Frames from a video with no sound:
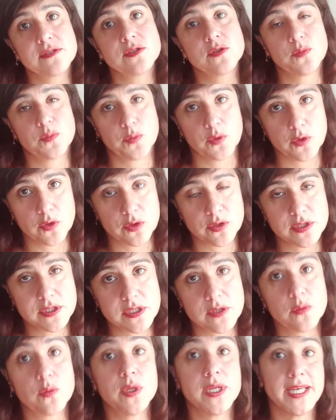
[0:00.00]
support,
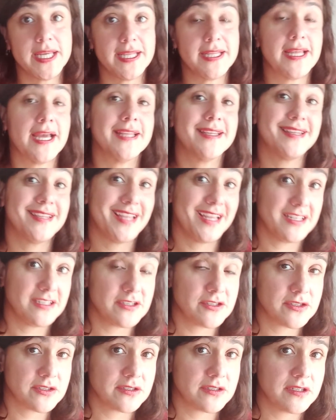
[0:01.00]
we need
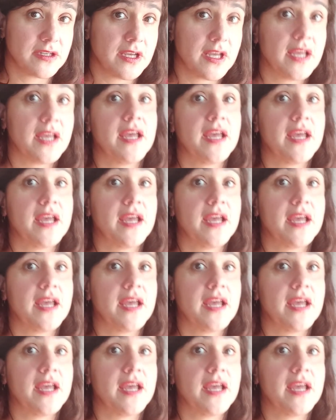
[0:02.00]
attention,